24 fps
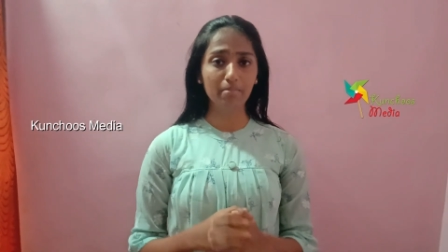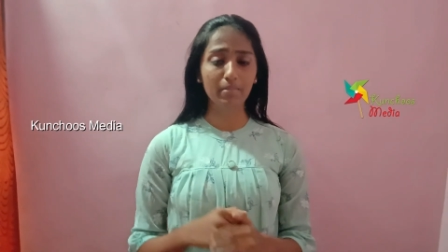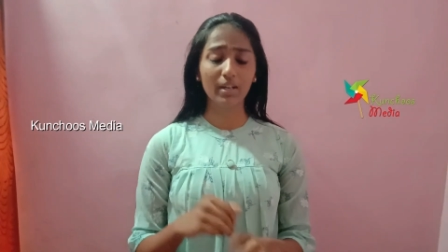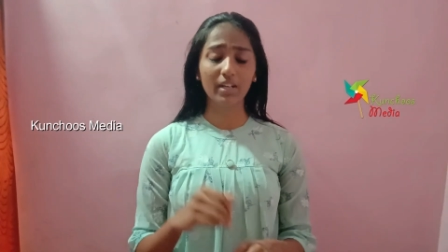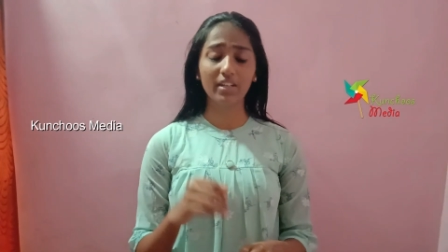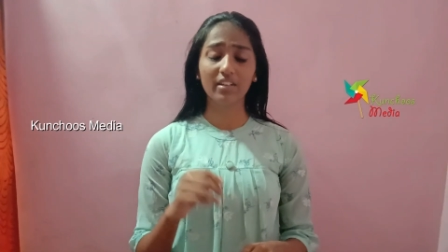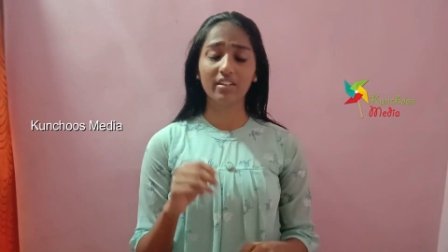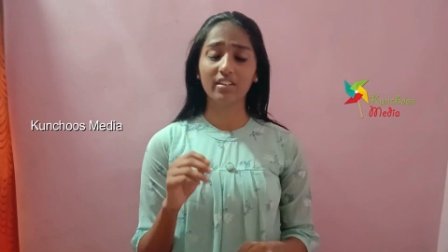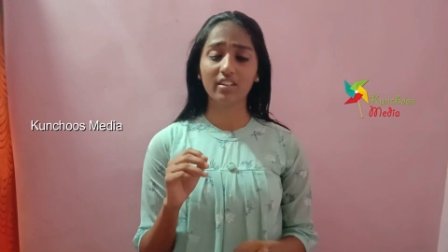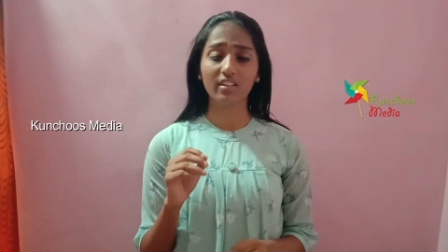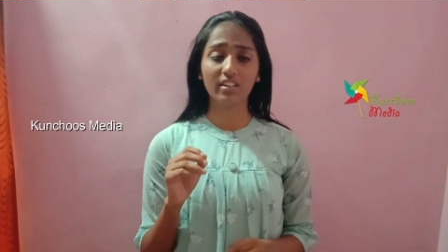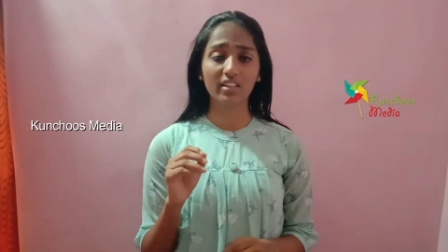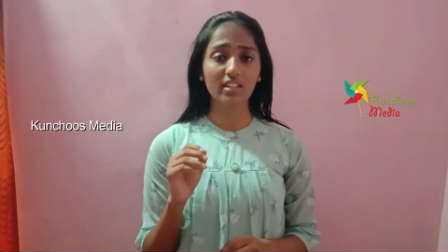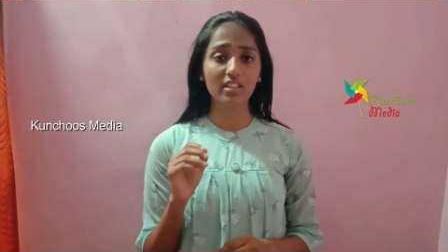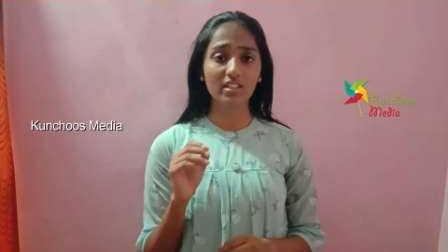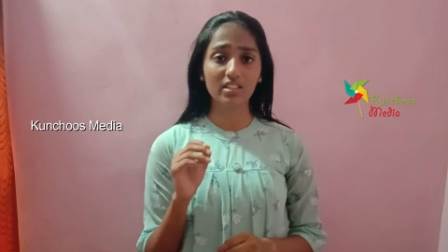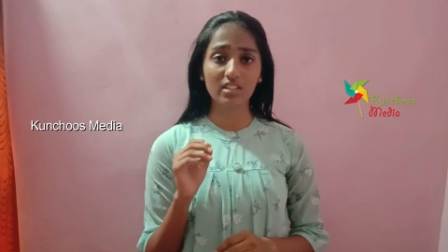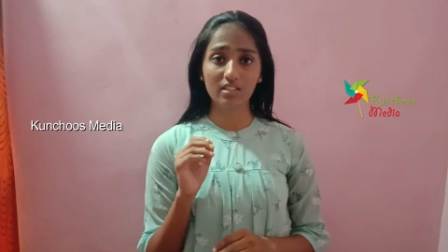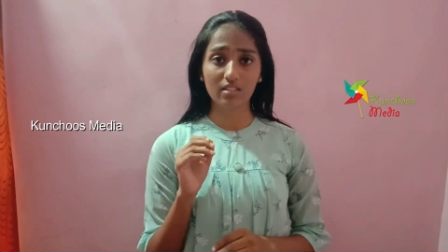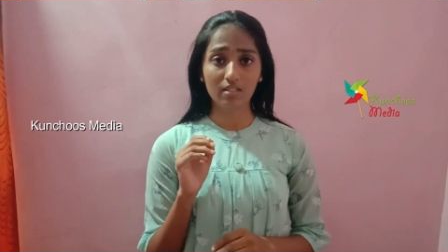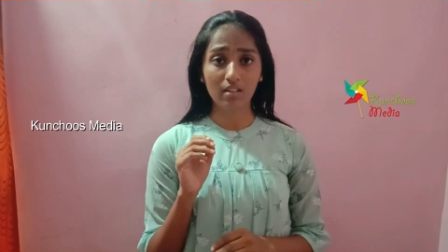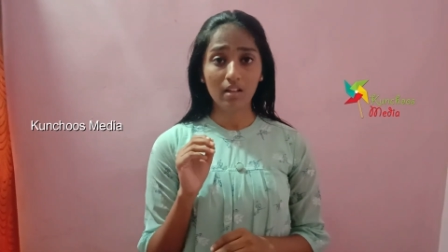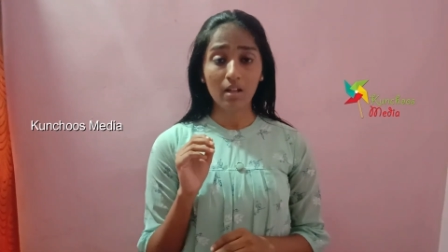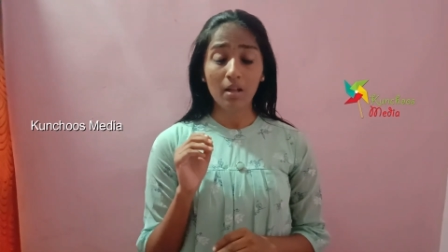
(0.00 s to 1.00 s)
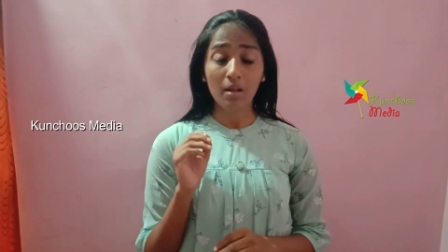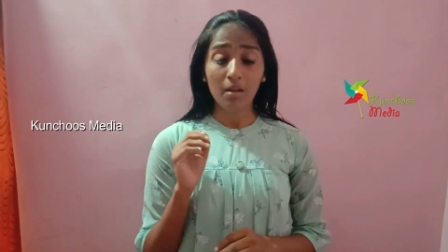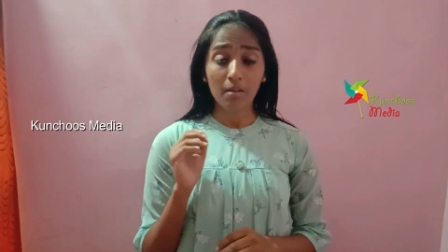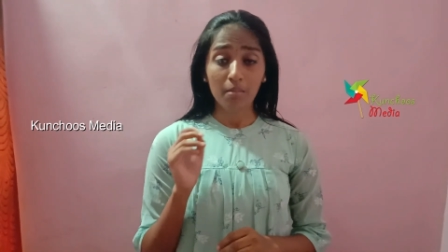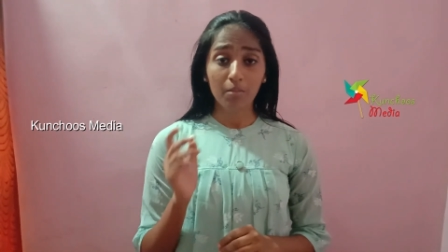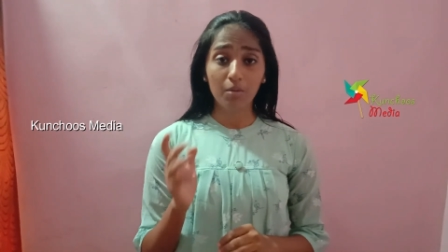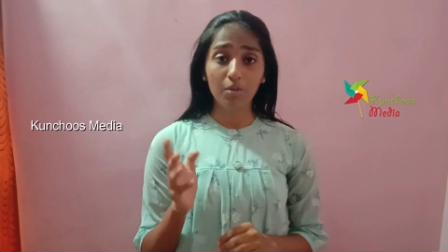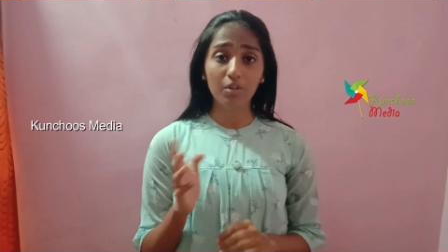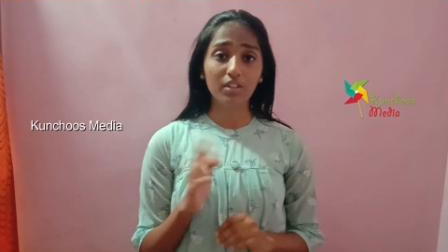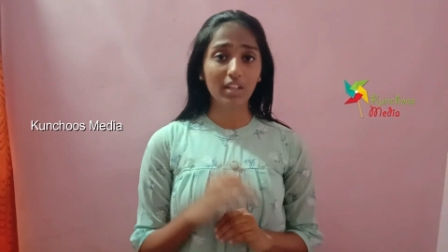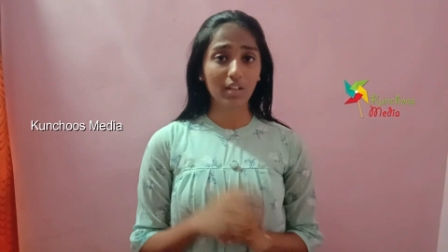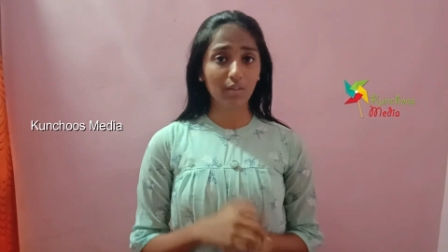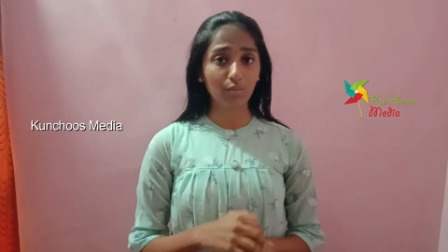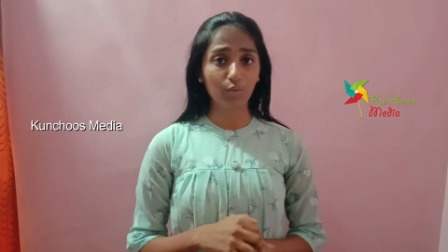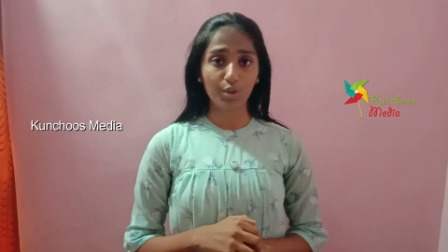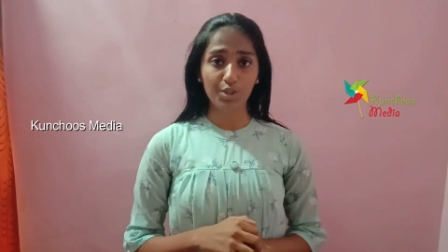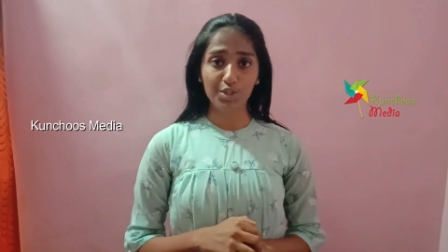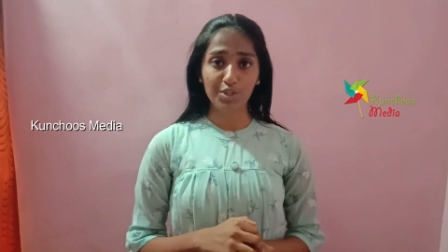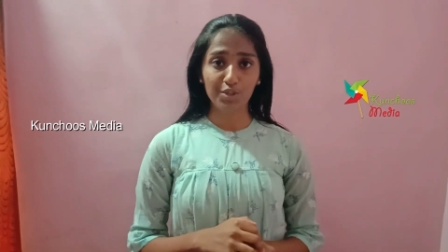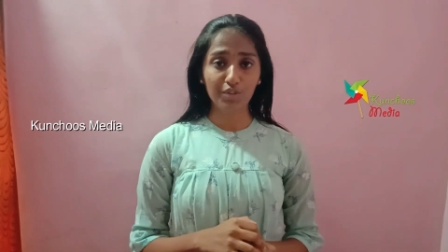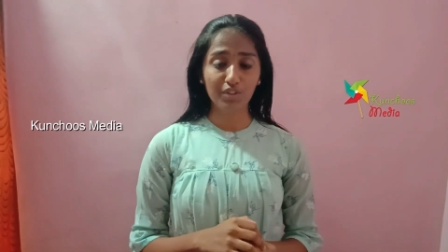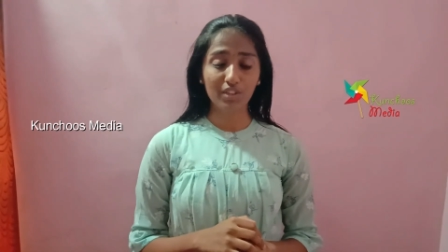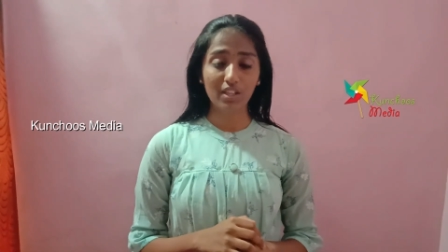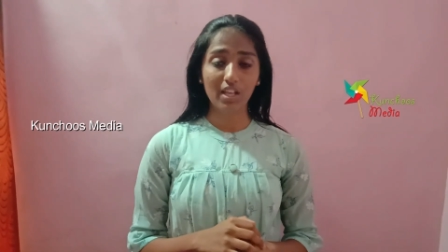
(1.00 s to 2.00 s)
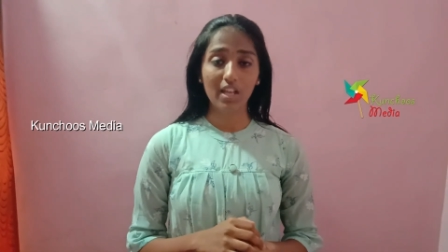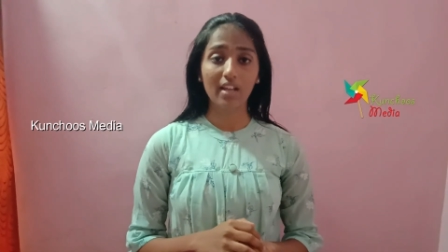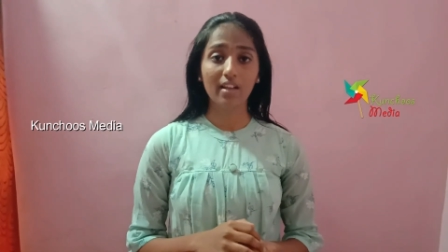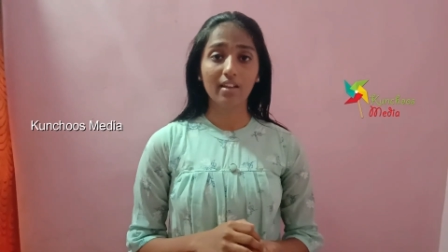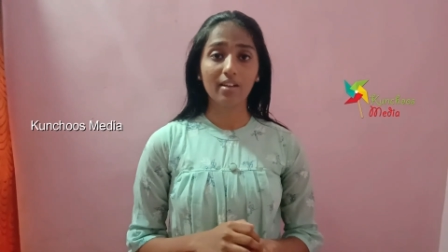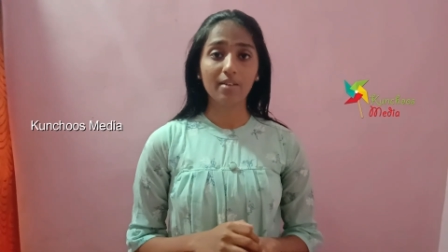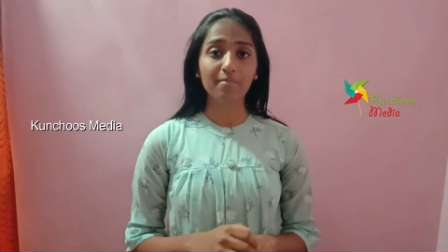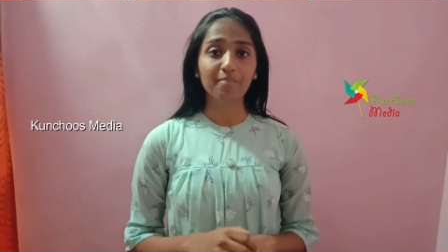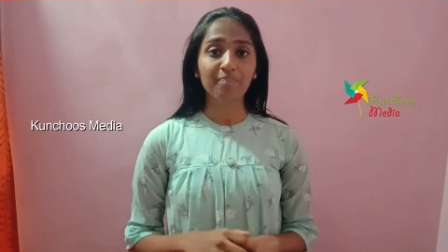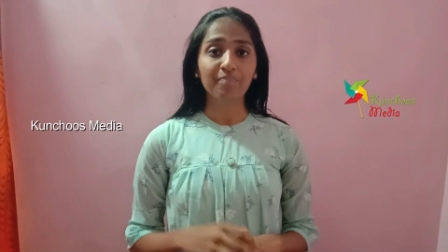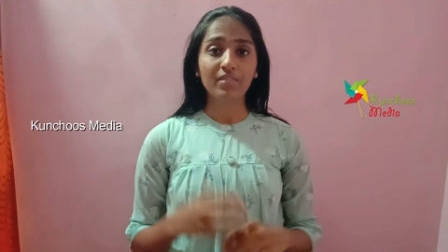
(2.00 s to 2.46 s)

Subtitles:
but it's more than what you think.